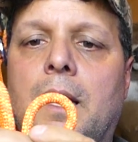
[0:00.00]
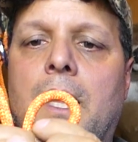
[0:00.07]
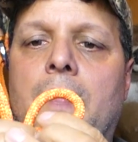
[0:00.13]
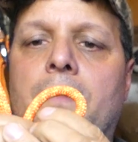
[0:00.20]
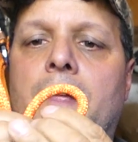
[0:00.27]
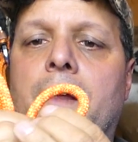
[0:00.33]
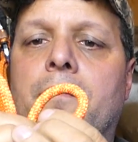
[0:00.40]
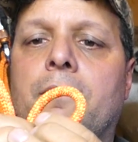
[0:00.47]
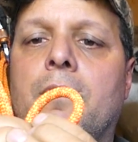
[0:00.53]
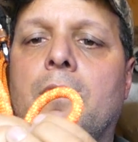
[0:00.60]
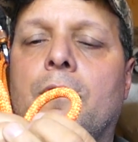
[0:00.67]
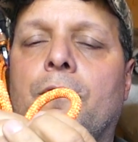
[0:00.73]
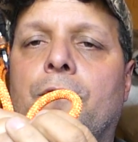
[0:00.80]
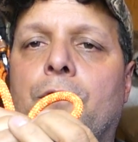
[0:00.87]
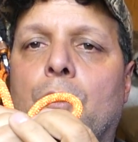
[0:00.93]
and then
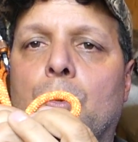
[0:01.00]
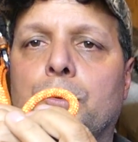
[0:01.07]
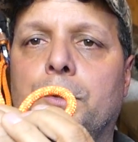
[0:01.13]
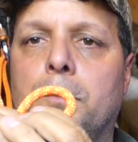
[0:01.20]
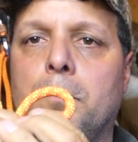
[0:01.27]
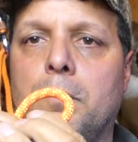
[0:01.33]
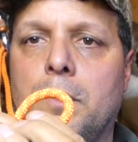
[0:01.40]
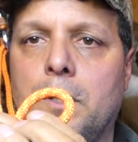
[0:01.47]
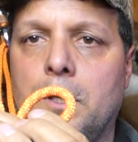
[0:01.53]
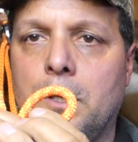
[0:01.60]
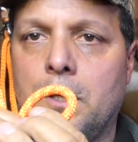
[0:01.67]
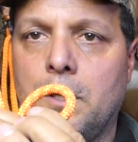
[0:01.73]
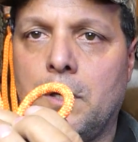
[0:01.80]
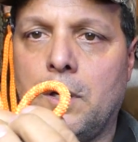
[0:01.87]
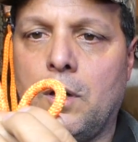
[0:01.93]
fold them
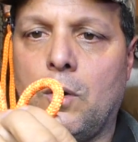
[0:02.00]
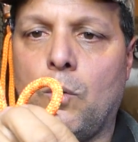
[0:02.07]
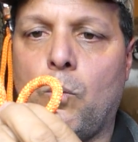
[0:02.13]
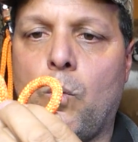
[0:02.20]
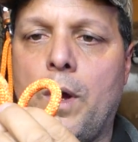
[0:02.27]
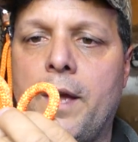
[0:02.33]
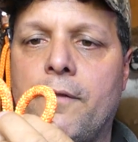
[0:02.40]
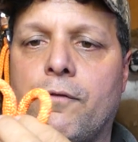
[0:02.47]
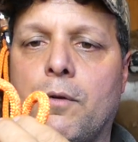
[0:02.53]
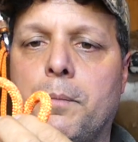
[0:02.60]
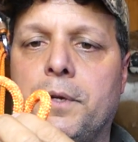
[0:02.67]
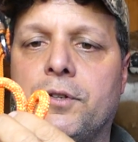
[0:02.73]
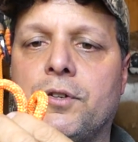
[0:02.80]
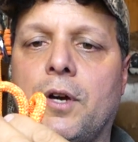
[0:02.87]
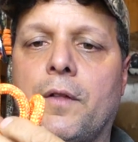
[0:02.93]
away from
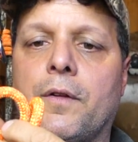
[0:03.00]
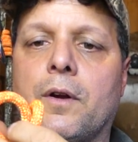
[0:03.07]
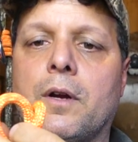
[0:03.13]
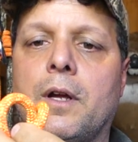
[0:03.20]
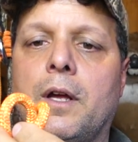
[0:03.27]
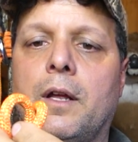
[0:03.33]
each other